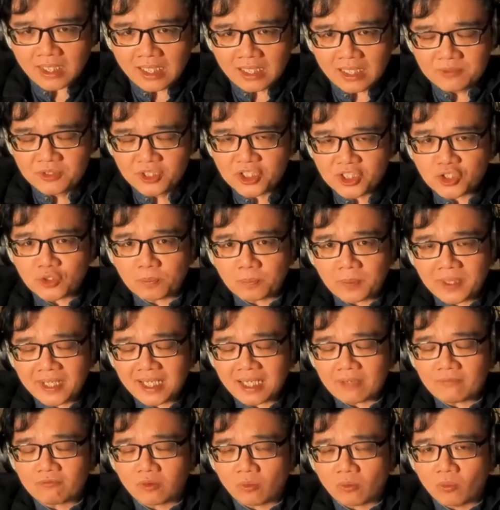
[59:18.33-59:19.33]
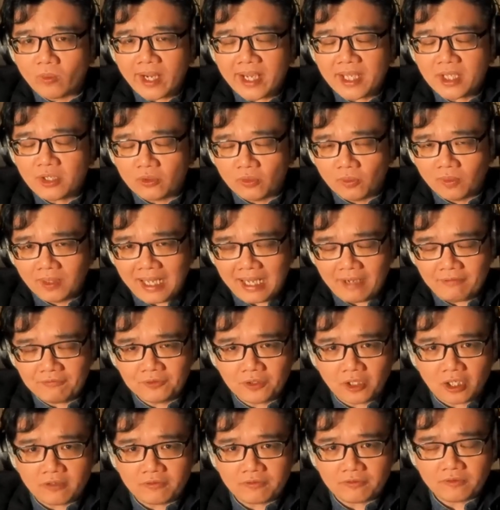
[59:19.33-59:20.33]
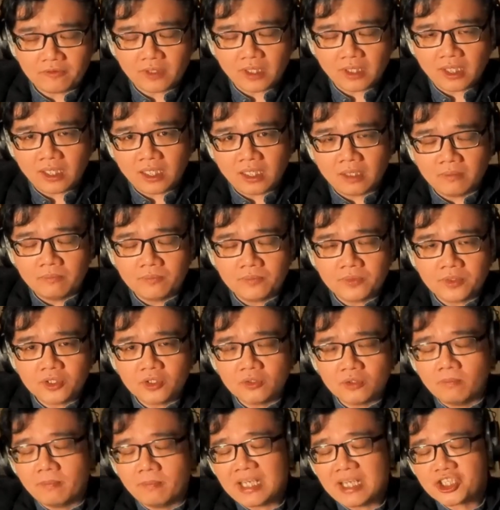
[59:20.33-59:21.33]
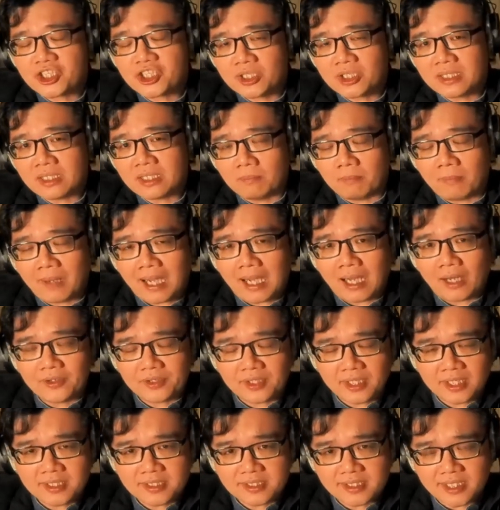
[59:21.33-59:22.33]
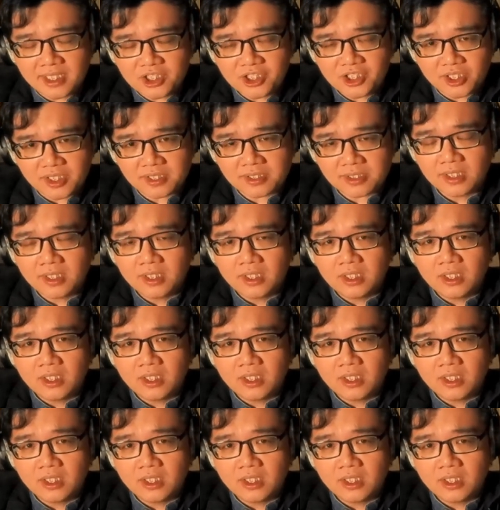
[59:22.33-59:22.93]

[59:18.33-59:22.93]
Uh, just to pick up from where you left off, um, you mentioned about things such as